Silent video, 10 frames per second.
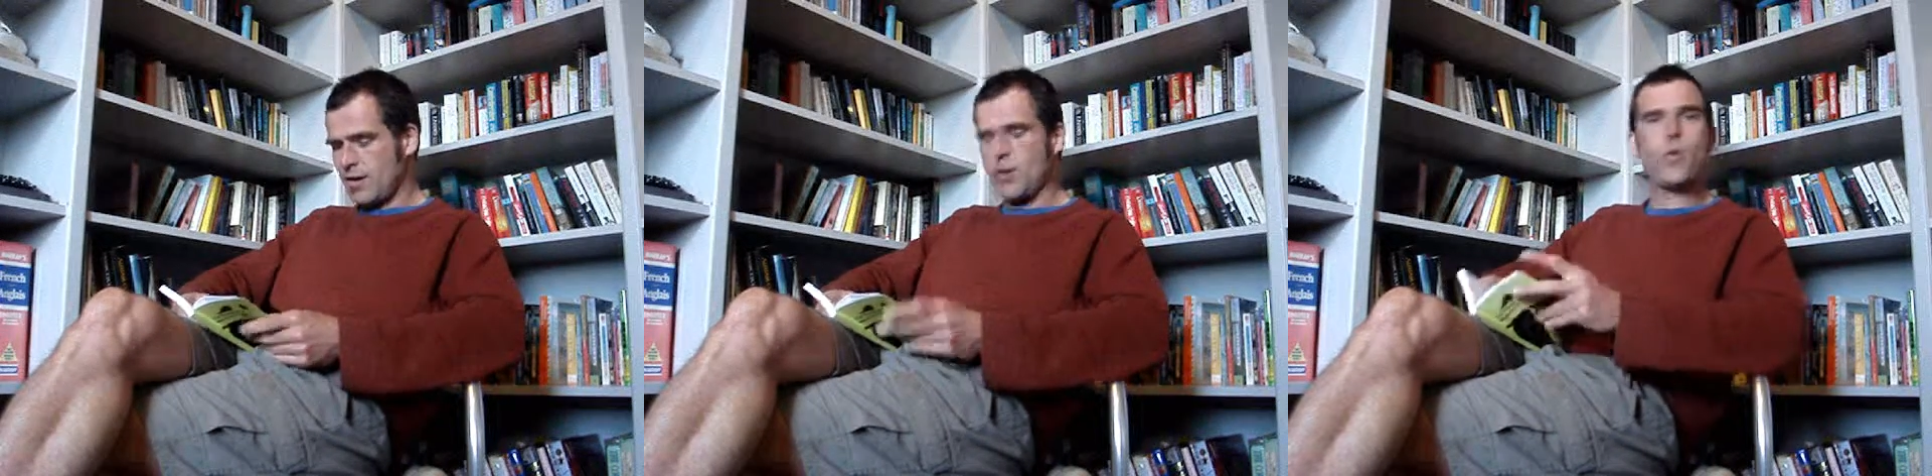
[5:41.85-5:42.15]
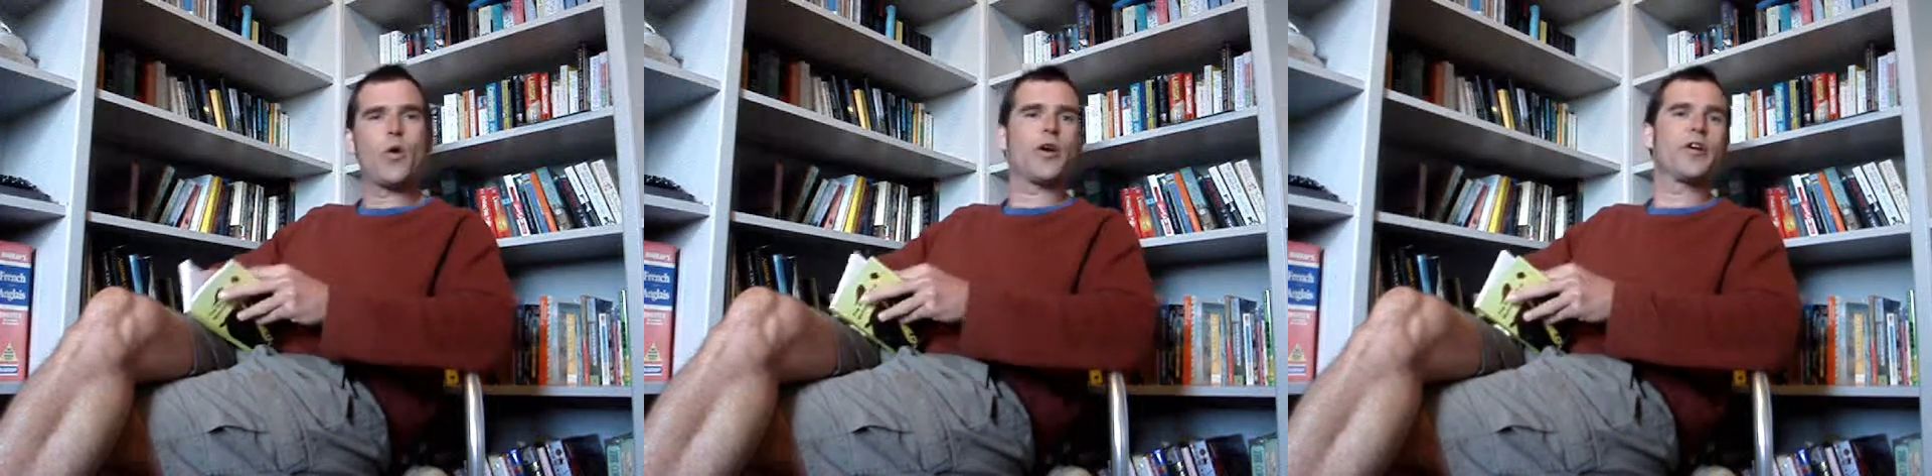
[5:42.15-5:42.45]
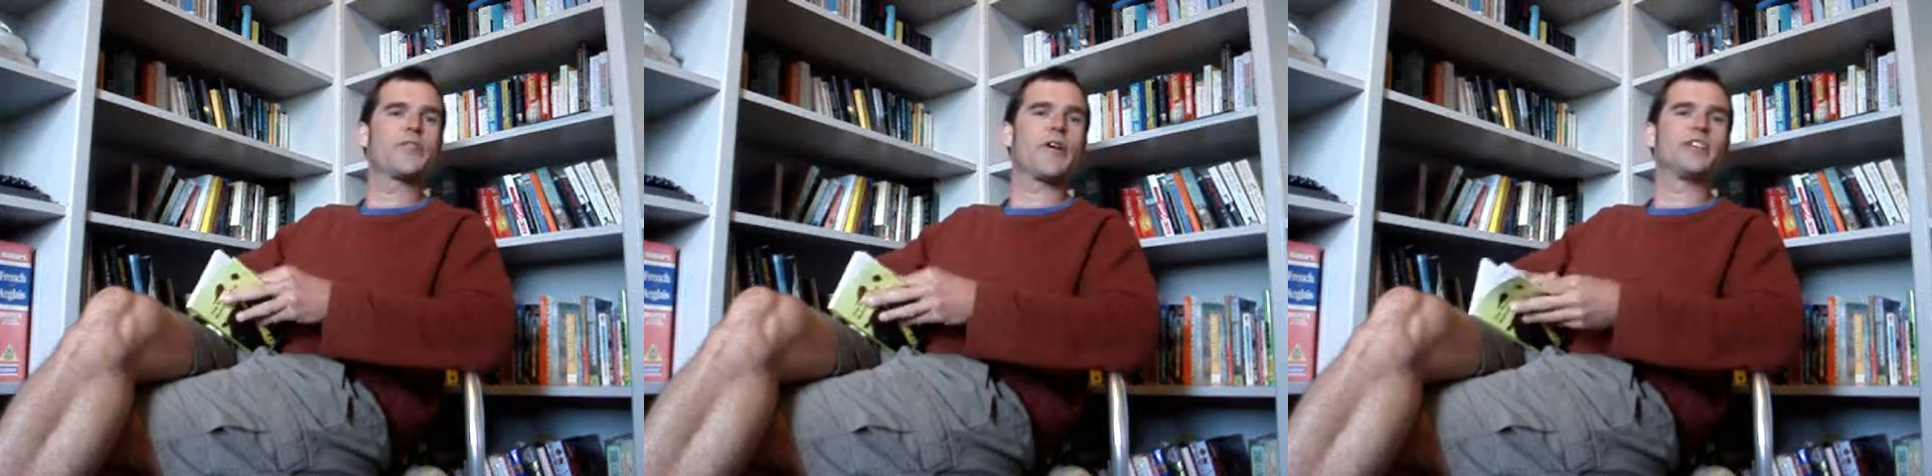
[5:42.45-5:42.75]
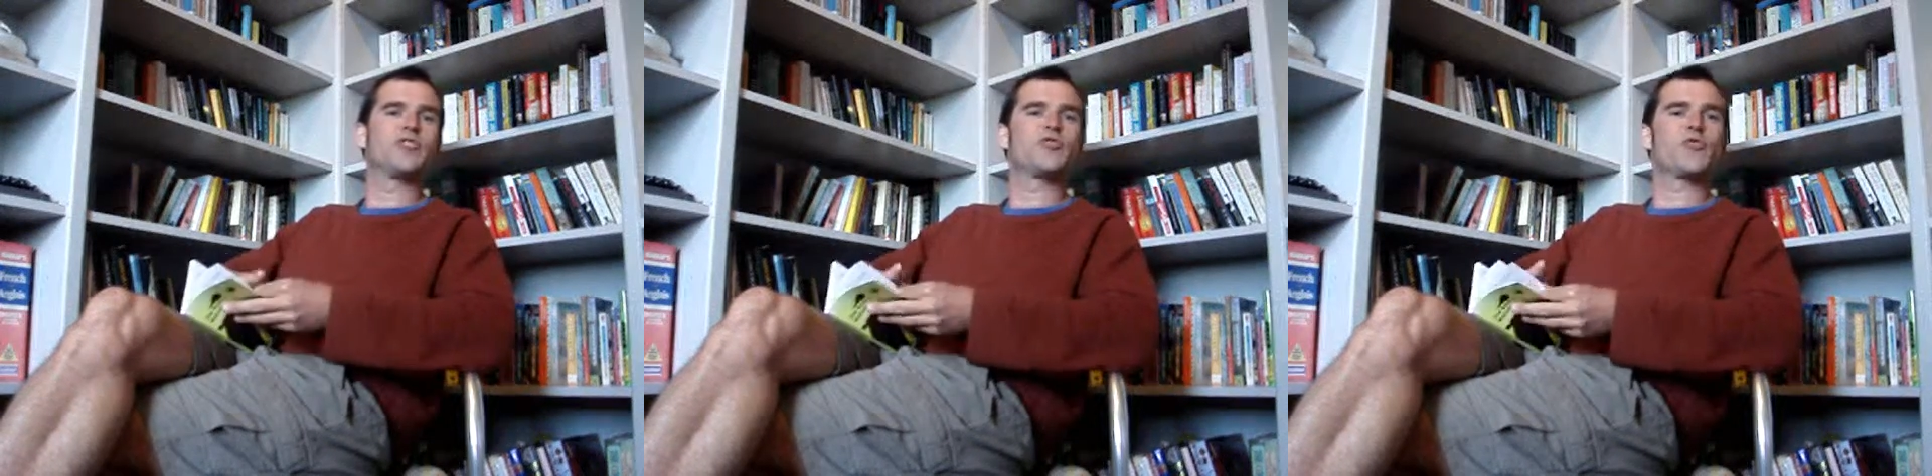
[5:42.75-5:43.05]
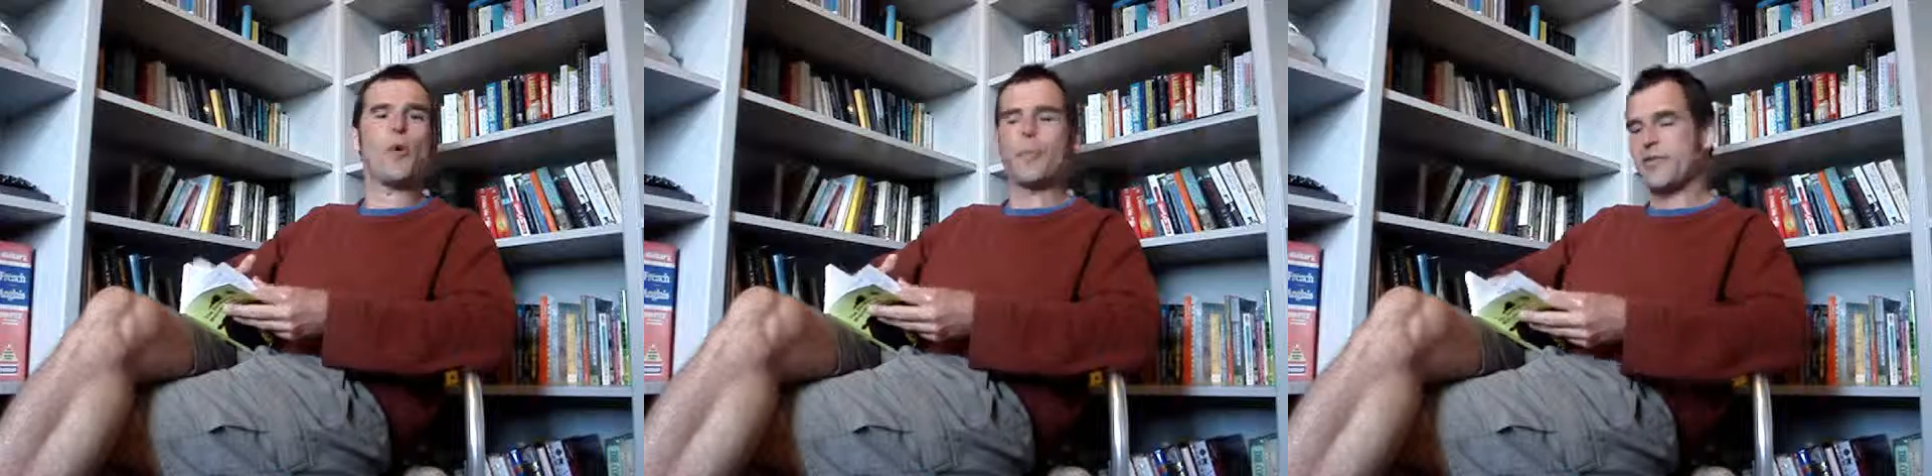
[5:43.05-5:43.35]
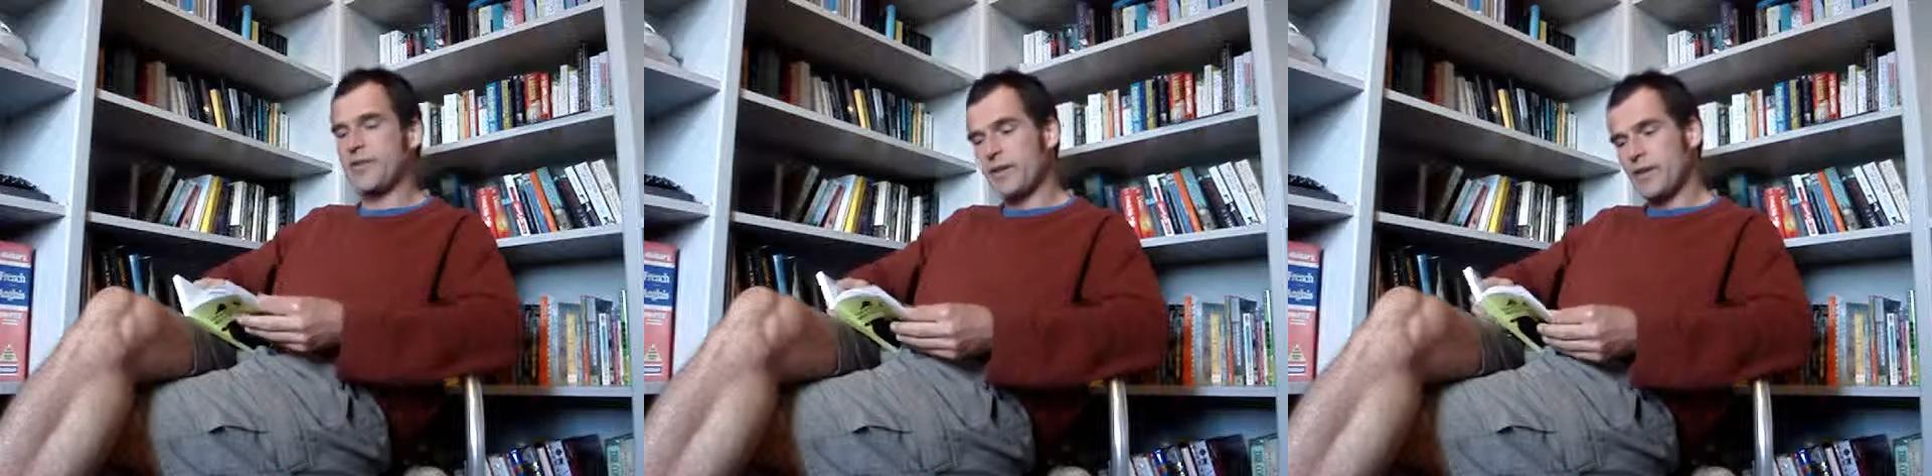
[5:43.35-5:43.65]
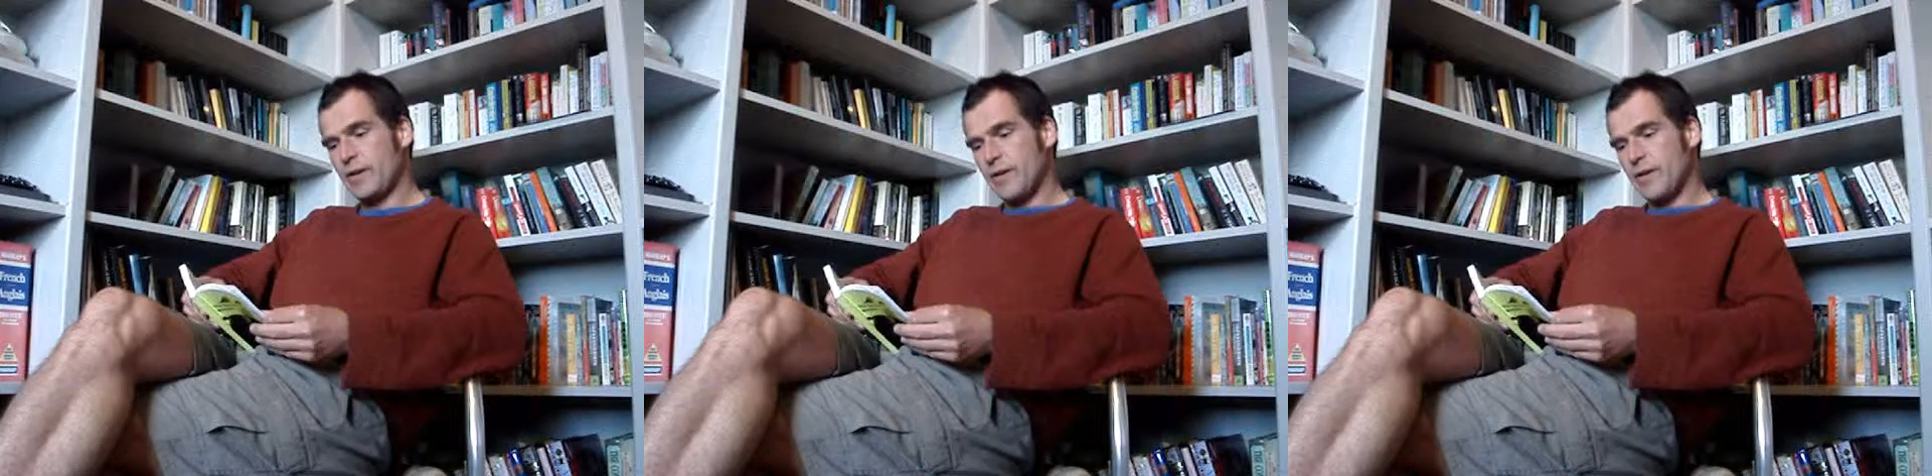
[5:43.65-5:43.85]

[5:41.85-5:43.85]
Their work rate dropped,